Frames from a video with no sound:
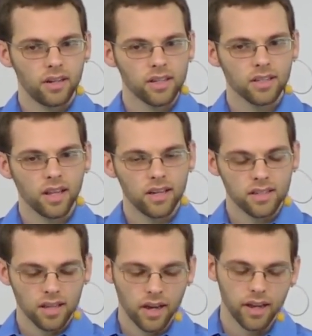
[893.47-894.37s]
He's laid
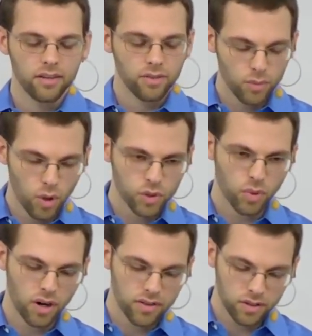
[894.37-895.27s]
aside, for the most
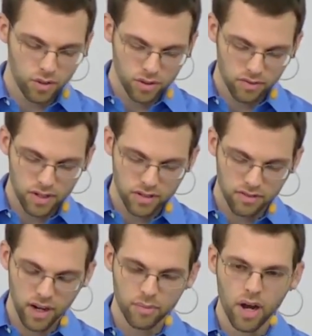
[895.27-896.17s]
part, the use of his
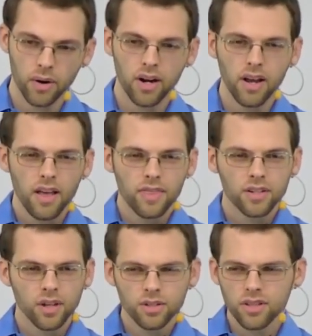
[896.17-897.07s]
divine power.
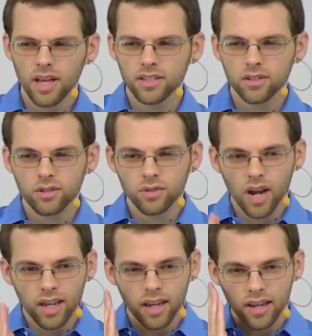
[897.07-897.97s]
There's also that
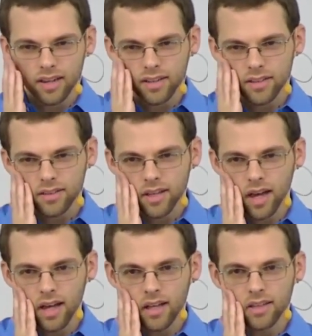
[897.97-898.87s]
striking
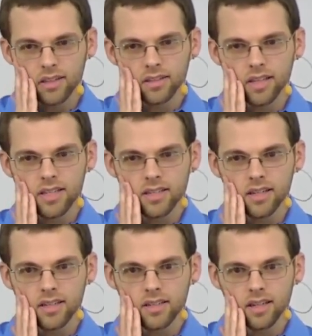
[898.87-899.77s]
uh, little
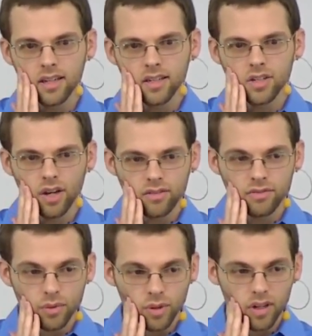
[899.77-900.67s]
incident in John
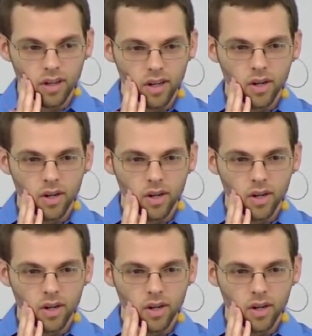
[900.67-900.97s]
4